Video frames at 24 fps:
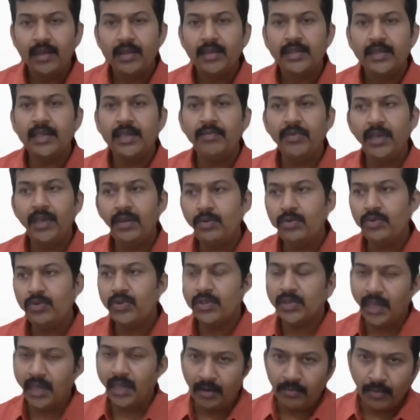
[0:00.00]
See, we
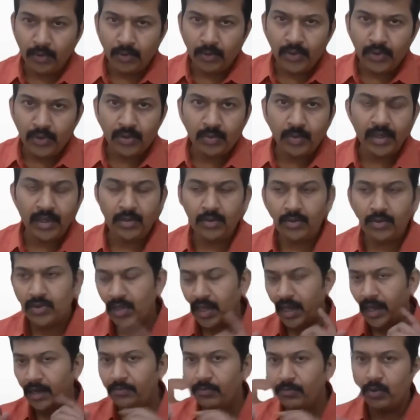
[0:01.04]
use cell phones, we use
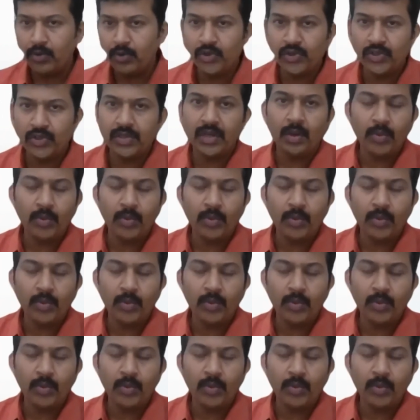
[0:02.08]
headphones.